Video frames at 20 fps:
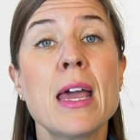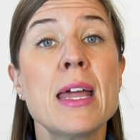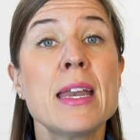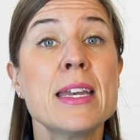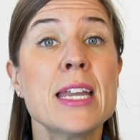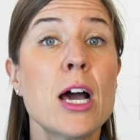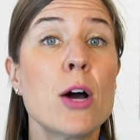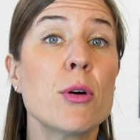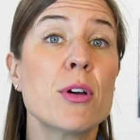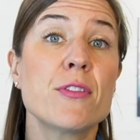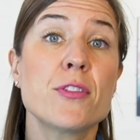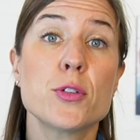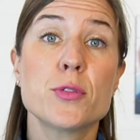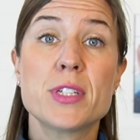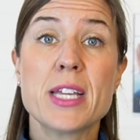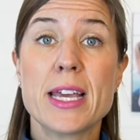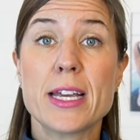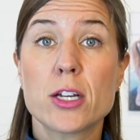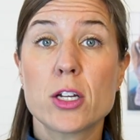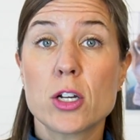Now, if you
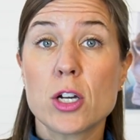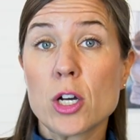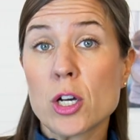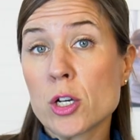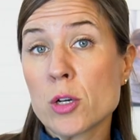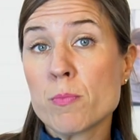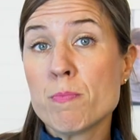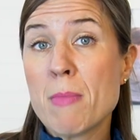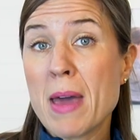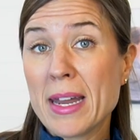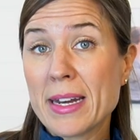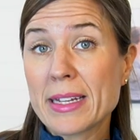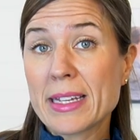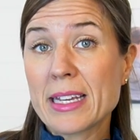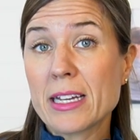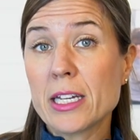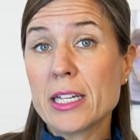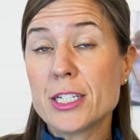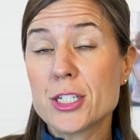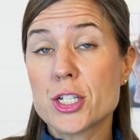take
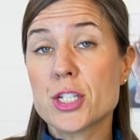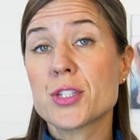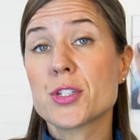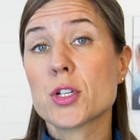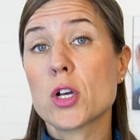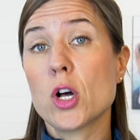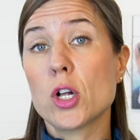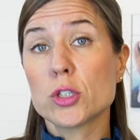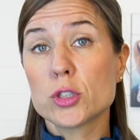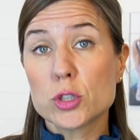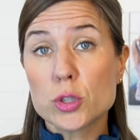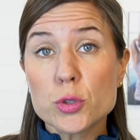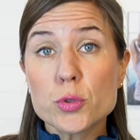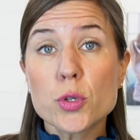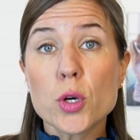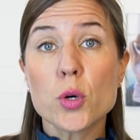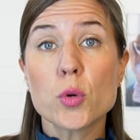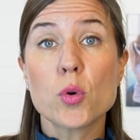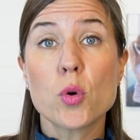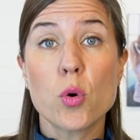medications called
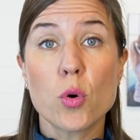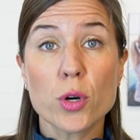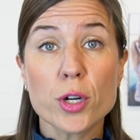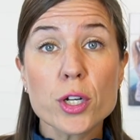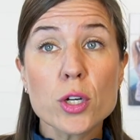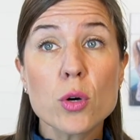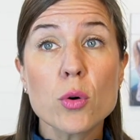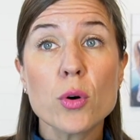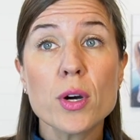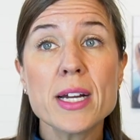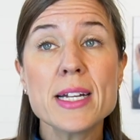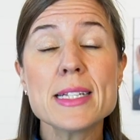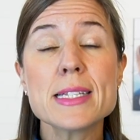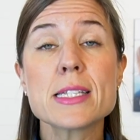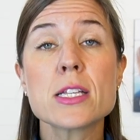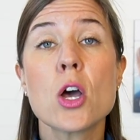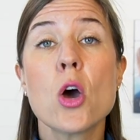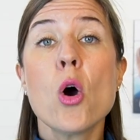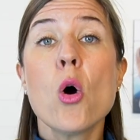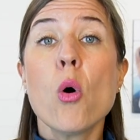glucocorticoids,
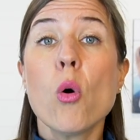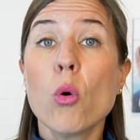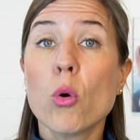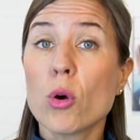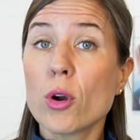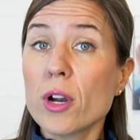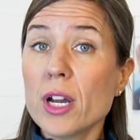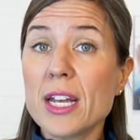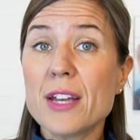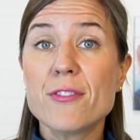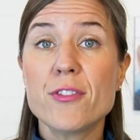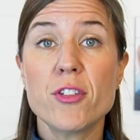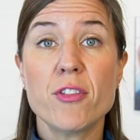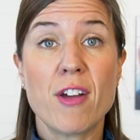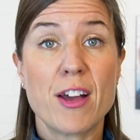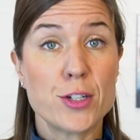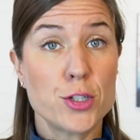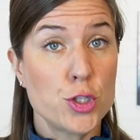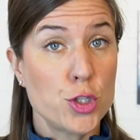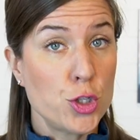or if you've
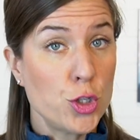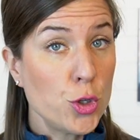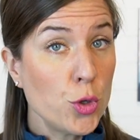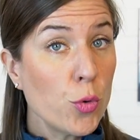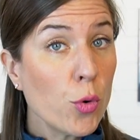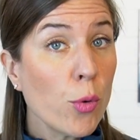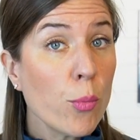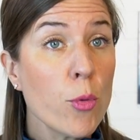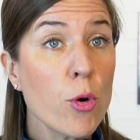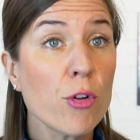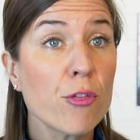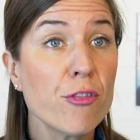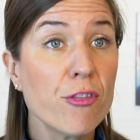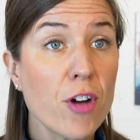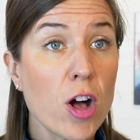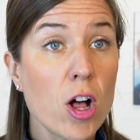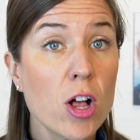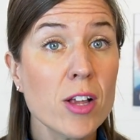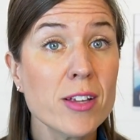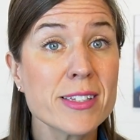had 2 or more
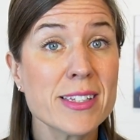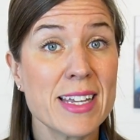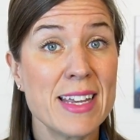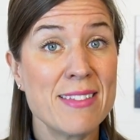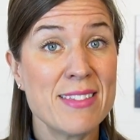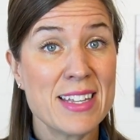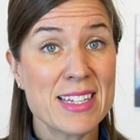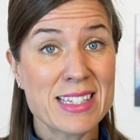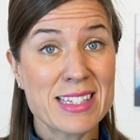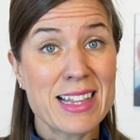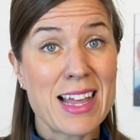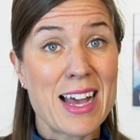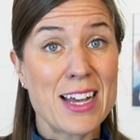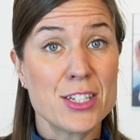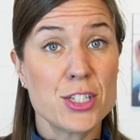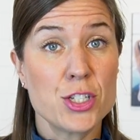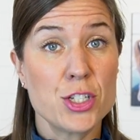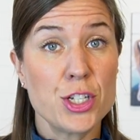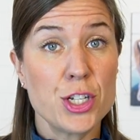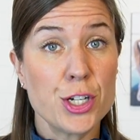falls in this
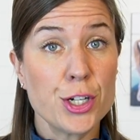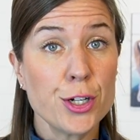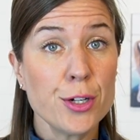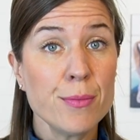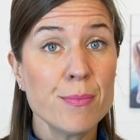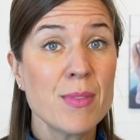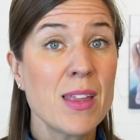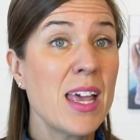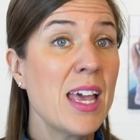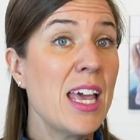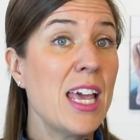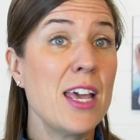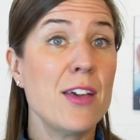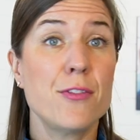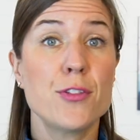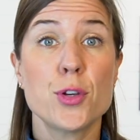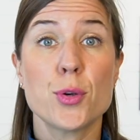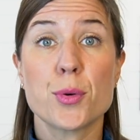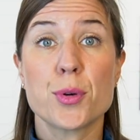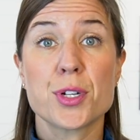last year, if
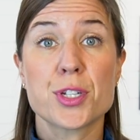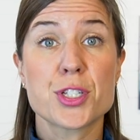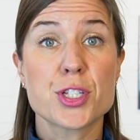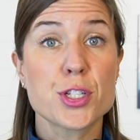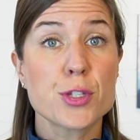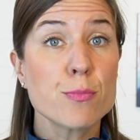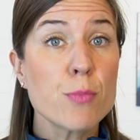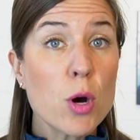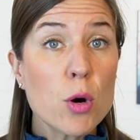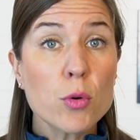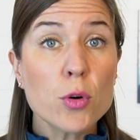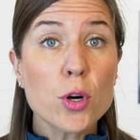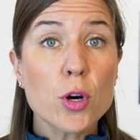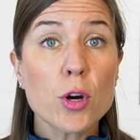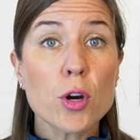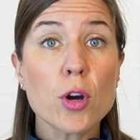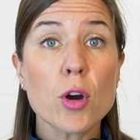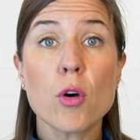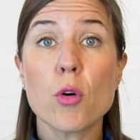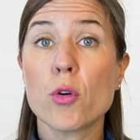you're a
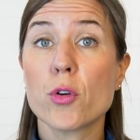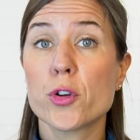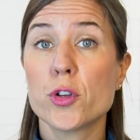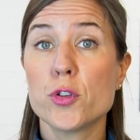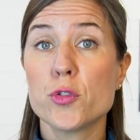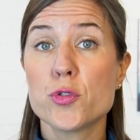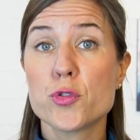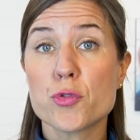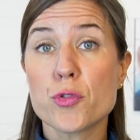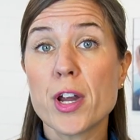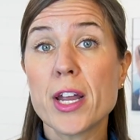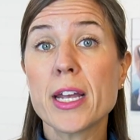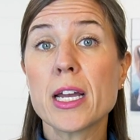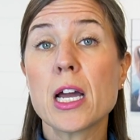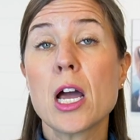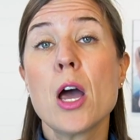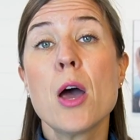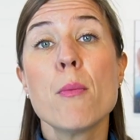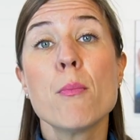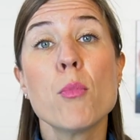smoker or you drink
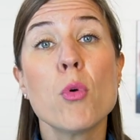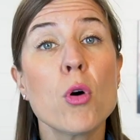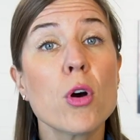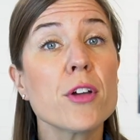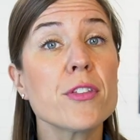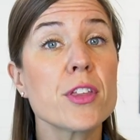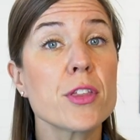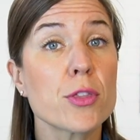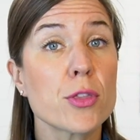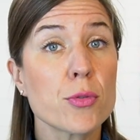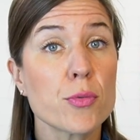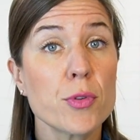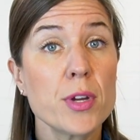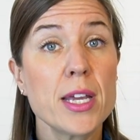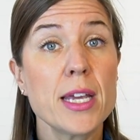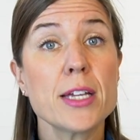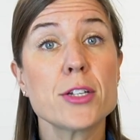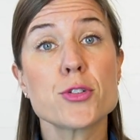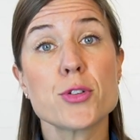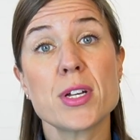more than
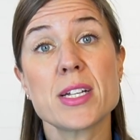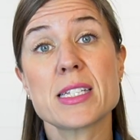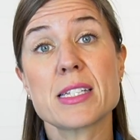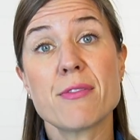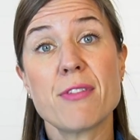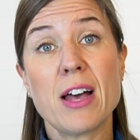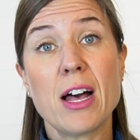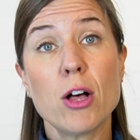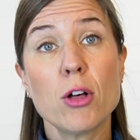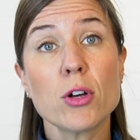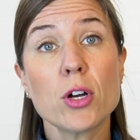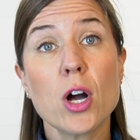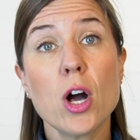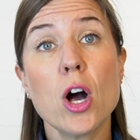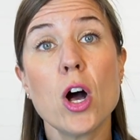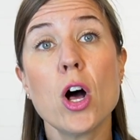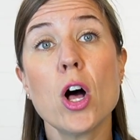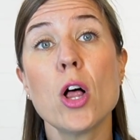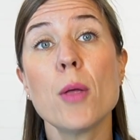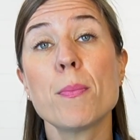3 drinks of
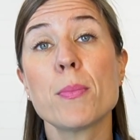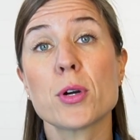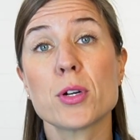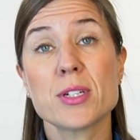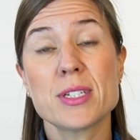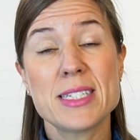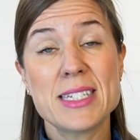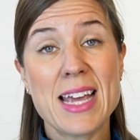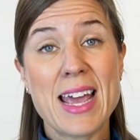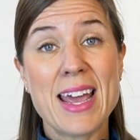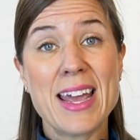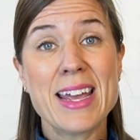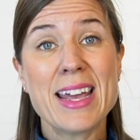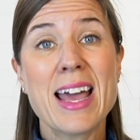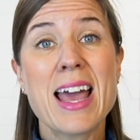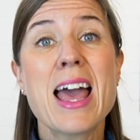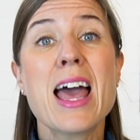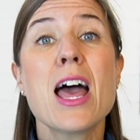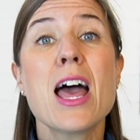alcohol per day,